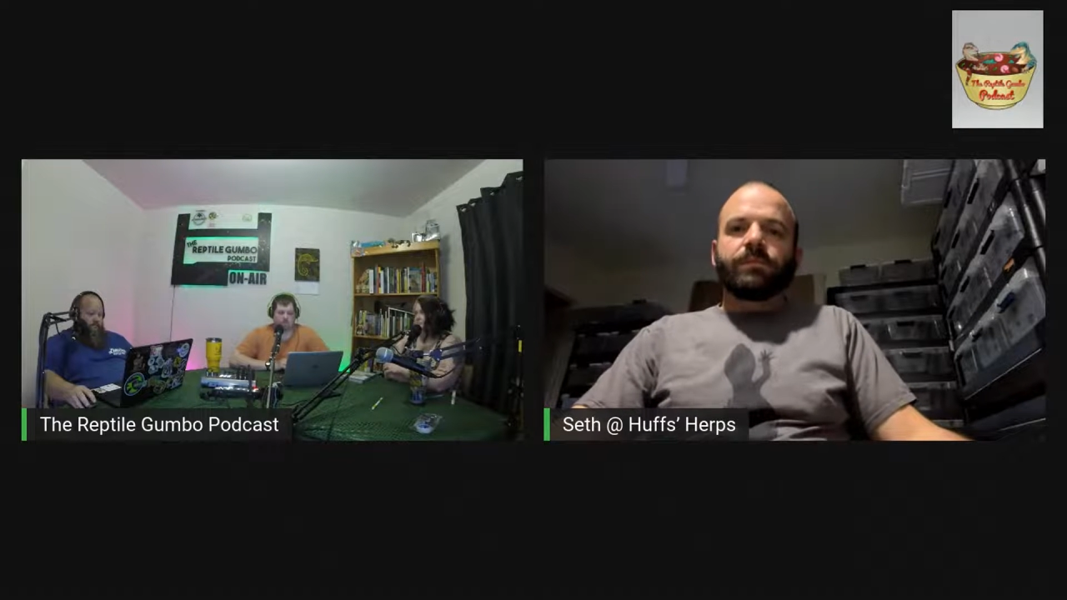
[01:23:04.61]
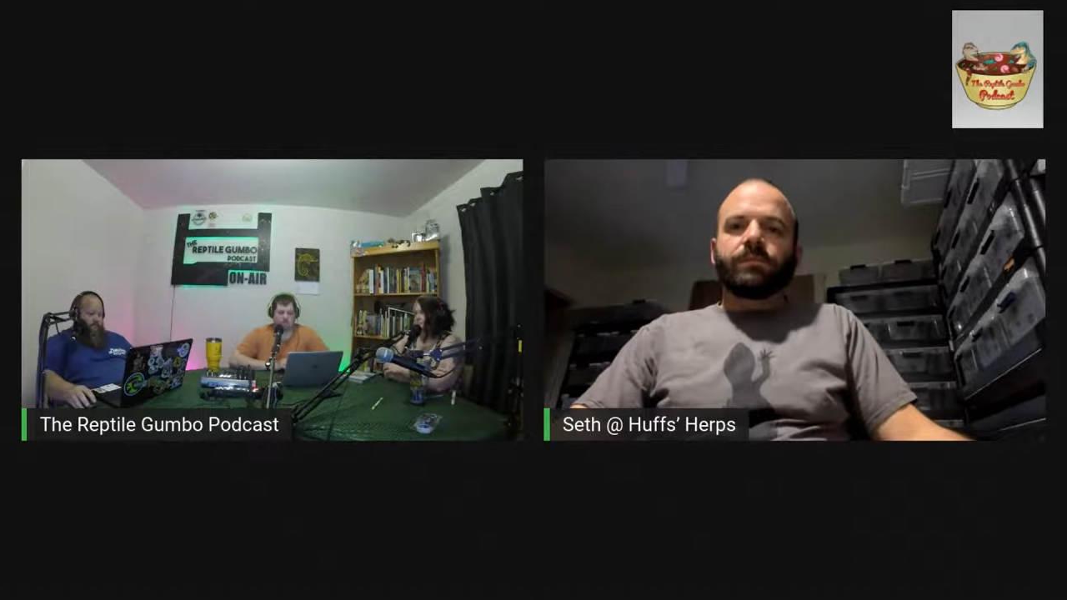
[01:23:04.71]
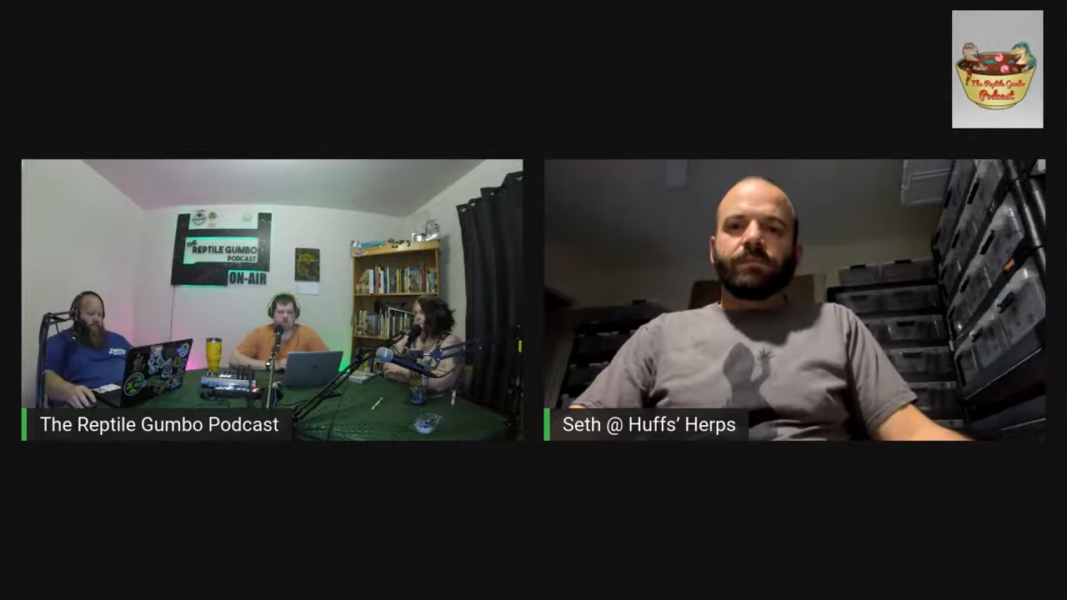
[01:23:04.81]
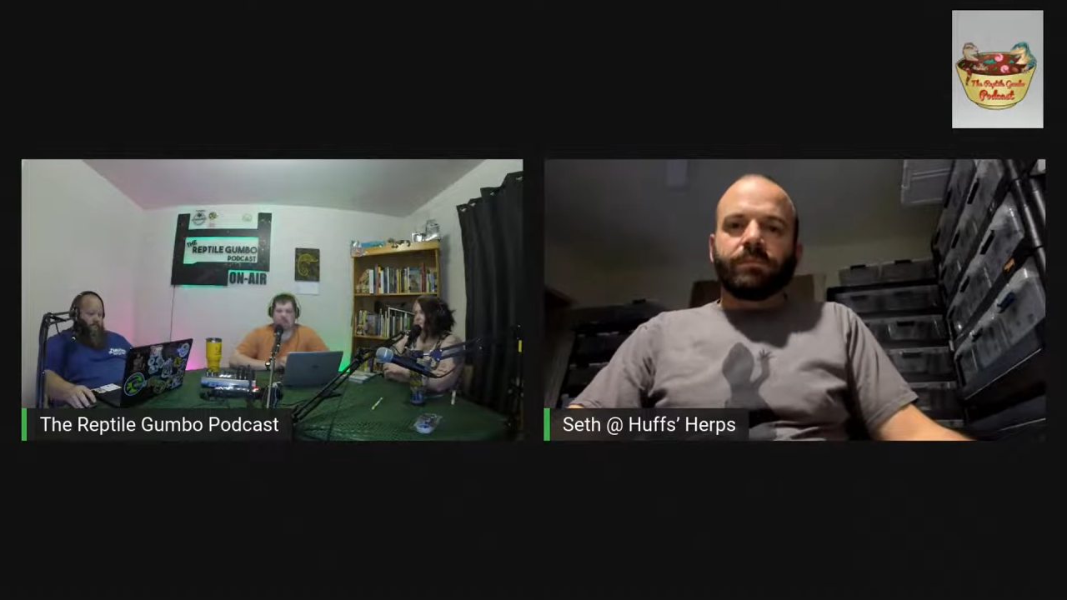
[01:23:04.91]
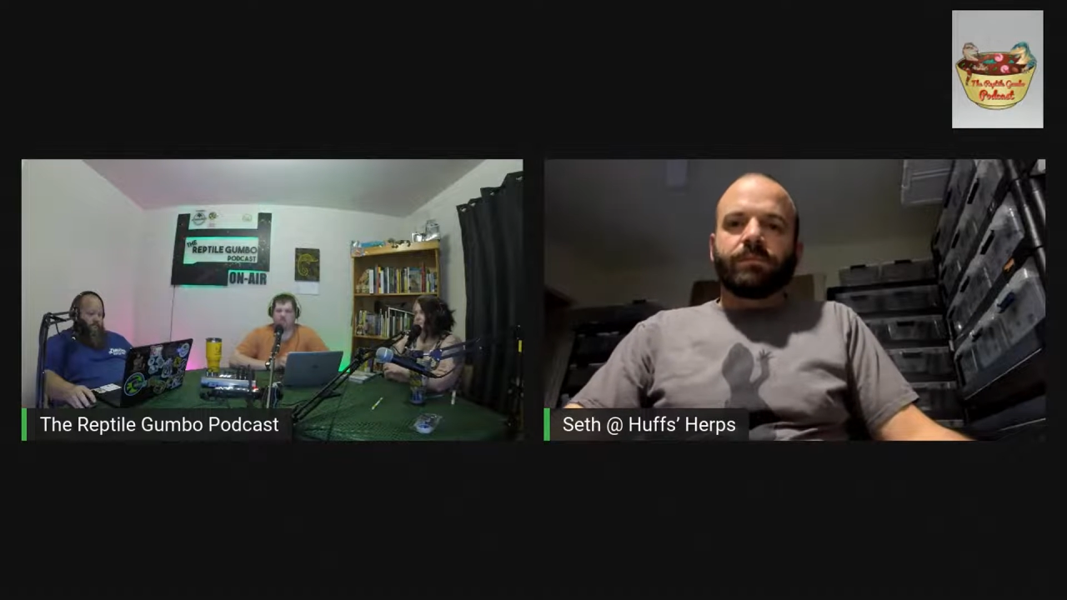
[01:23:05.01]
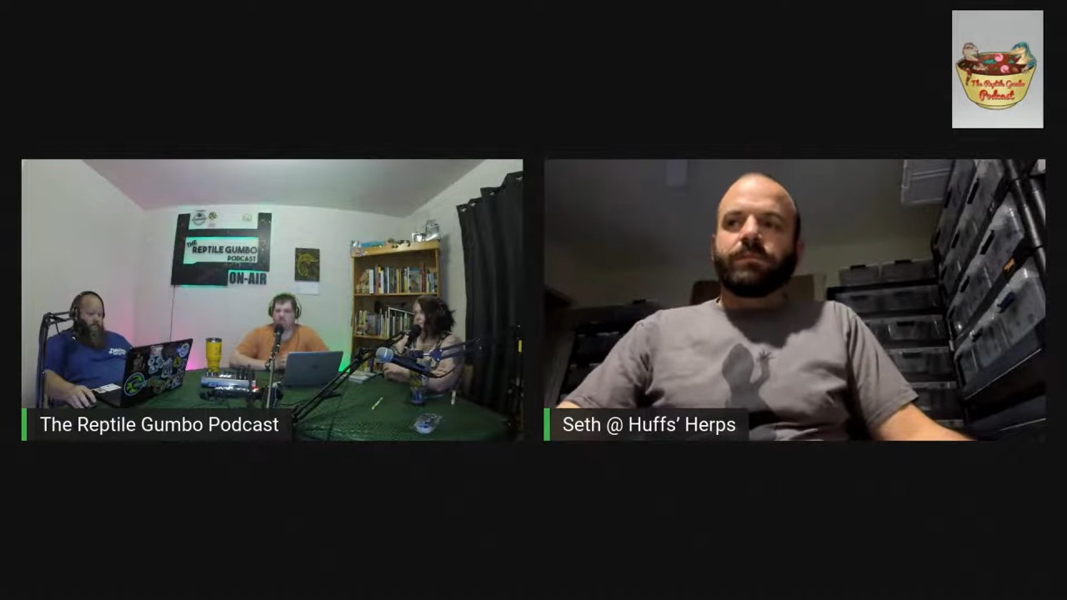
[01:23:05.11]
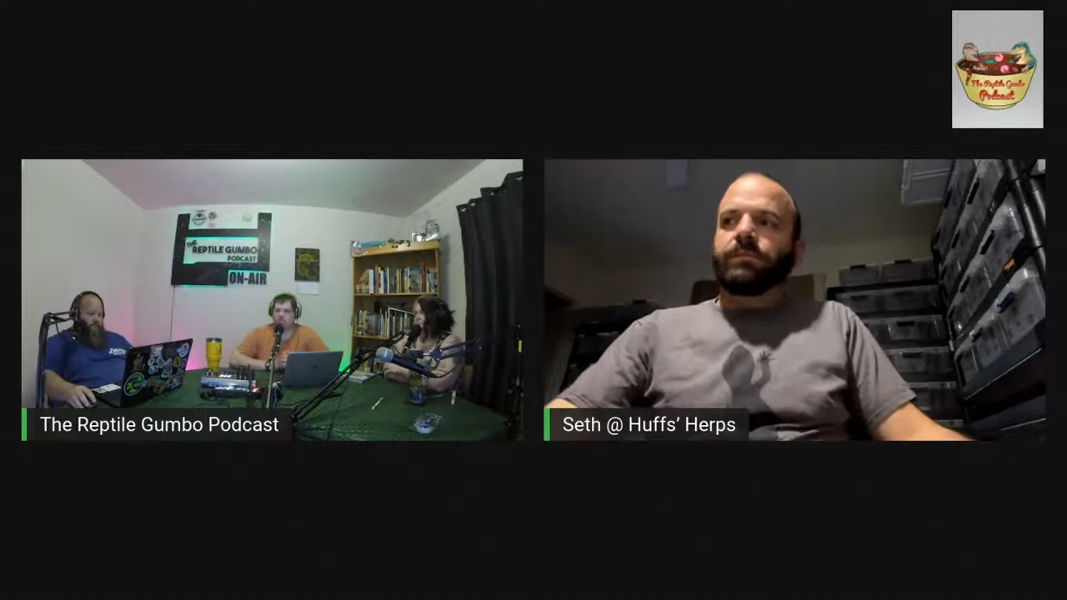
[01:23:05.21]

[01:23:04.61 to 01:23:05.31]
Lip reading: And I also